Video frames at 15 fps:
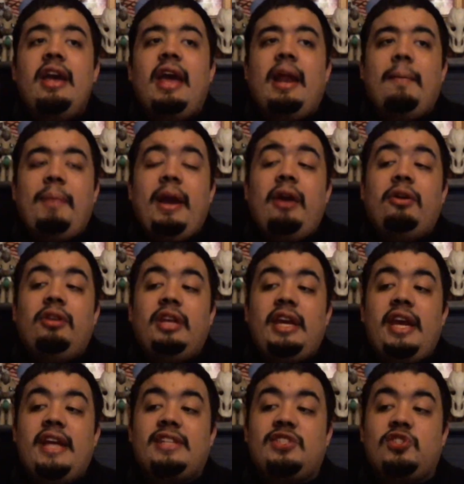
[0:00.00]
and
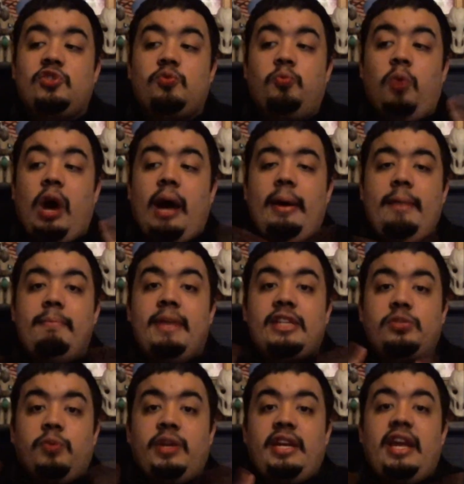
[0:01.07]
apparently it
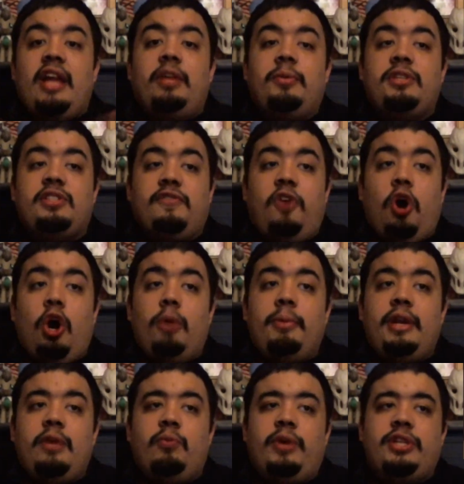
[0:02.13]
messed with the elements of
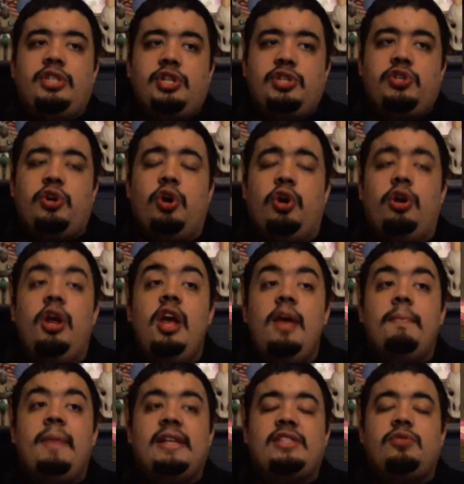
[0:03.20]
harmony, which in turn
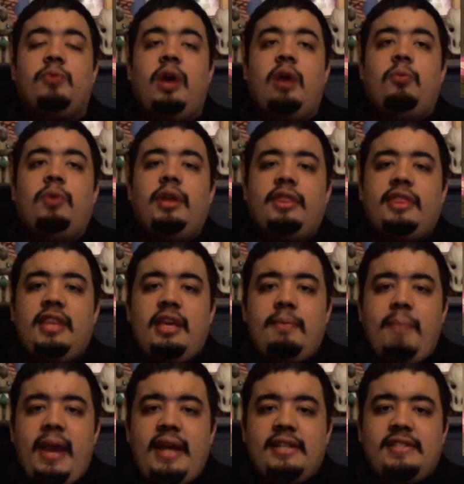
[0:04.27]
messed around with the
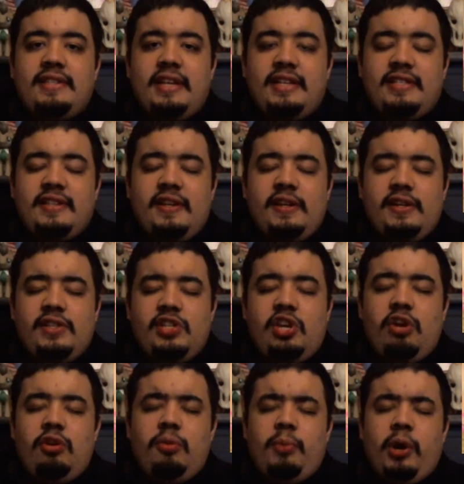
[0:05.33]
main six's
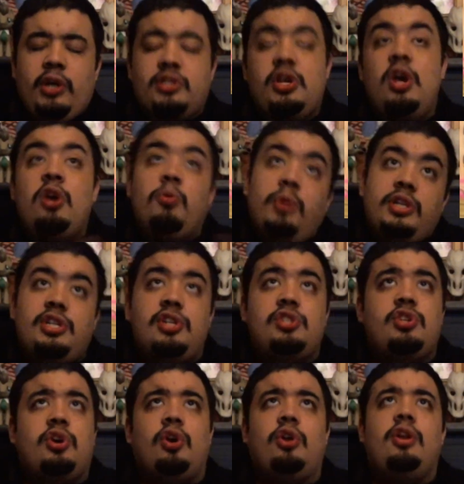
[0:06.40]
cutie marks, which in
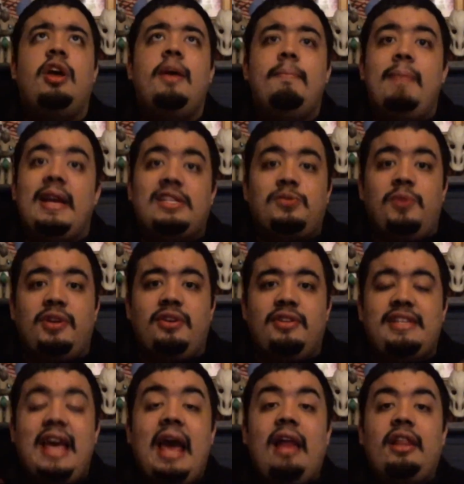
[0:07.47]
turn messed with their
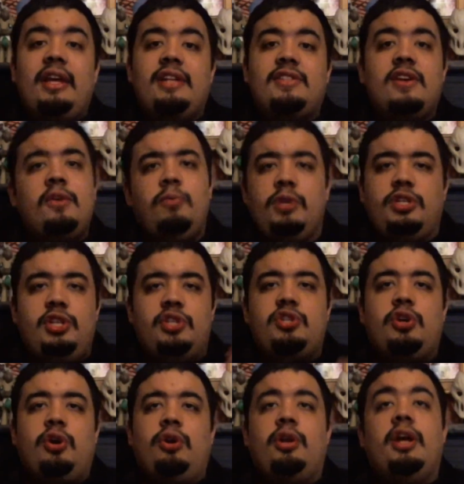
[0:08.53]
talents, which in
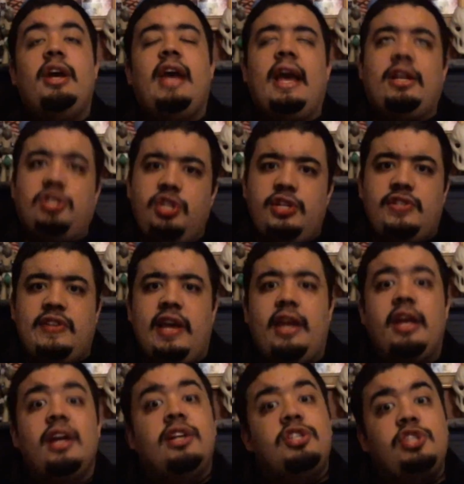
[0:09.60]
turn, as she
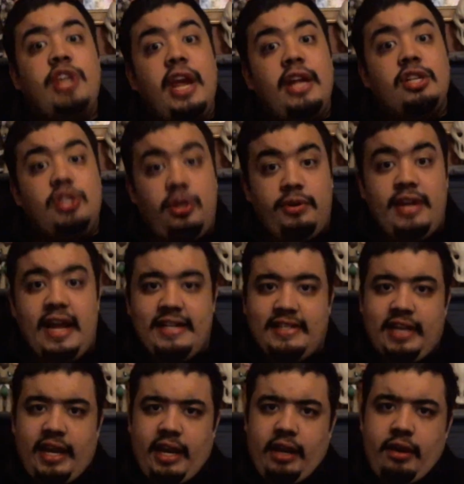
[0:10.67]
said, changed their destiny.